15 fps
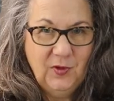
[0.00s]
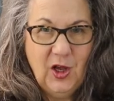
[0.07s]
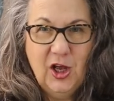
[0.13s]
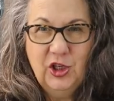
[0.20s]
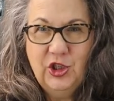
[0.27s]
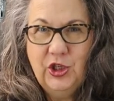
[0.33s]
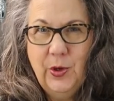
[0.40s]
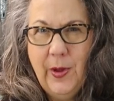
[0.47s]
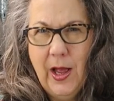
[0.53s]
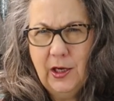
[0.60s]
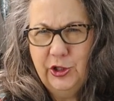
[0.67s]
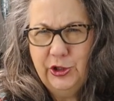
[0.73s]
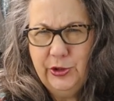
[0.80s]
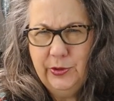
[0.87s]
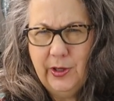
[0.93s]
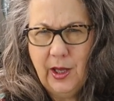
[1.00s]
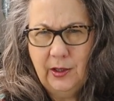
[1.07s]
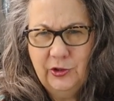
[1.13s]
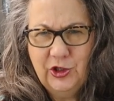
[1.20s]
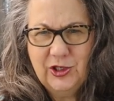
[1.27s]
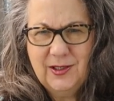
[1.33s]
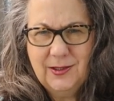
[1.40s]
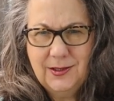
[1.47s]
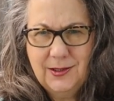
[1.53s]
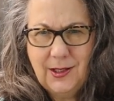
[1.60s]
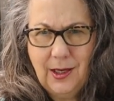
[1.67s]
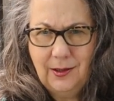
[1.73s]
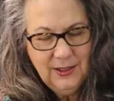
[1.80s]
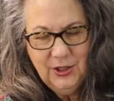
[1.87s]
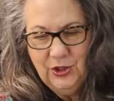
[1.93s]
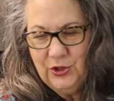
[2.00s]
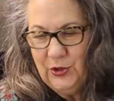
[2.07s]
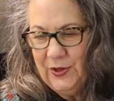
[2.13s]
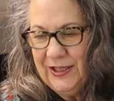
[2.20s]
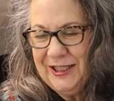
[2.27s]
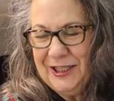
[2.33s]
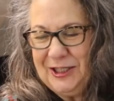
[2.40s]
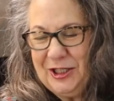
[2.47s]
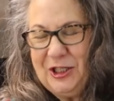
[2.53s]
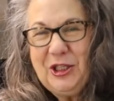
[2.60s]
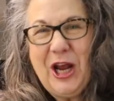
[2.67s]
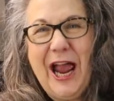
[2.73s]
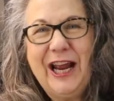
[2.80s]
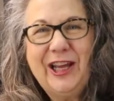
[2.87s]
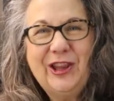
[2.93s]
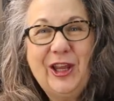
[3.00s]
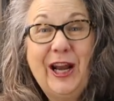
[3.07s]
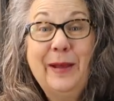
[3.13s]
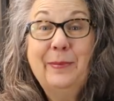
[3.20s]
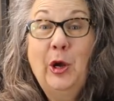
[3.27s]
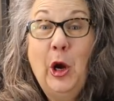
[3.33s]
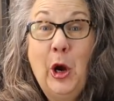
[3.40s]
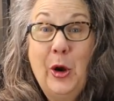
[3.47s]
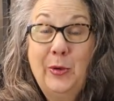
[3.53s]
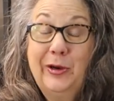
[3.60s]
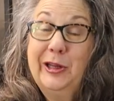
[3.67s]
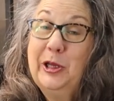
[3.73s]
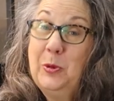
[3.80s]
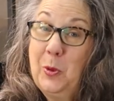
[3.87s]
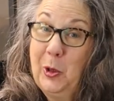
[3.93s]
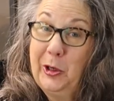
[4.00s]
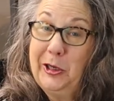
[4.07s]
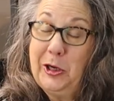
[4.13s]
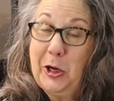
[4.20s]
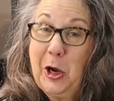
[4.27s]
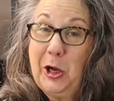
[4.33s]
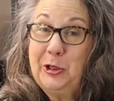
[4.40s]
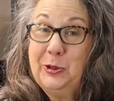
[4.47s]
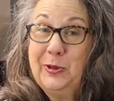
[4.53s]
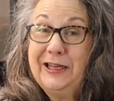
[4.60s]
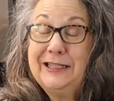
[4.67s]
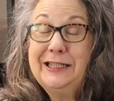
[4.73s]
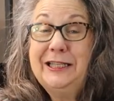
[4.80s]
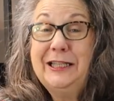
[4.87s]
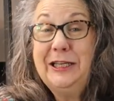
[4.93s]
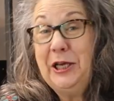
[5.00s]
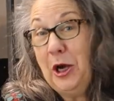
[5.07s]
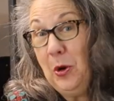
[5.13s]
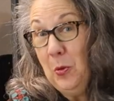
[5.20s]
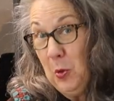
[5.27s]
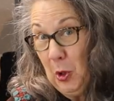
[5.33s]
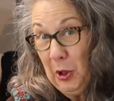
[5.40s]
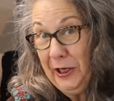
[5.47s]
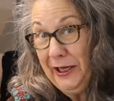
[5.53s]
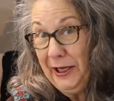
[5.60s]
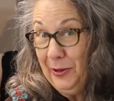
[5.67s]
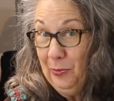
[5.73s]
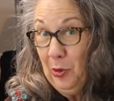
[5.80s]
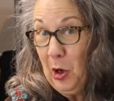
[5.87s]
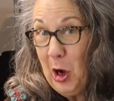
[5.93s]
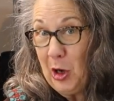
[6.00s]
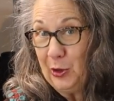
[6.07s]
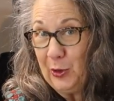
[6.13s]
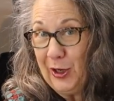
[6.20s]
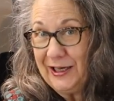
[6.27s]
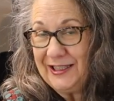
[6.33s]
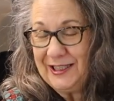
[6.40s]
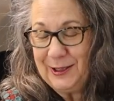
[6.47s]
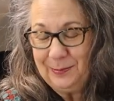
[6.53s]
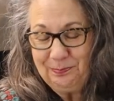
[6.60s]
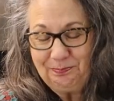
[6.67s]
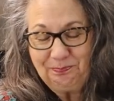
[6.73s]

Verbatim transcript: I'll show how to do that in just a sec. So this is a jacket that I'm currently working on. You get to see a work in progress.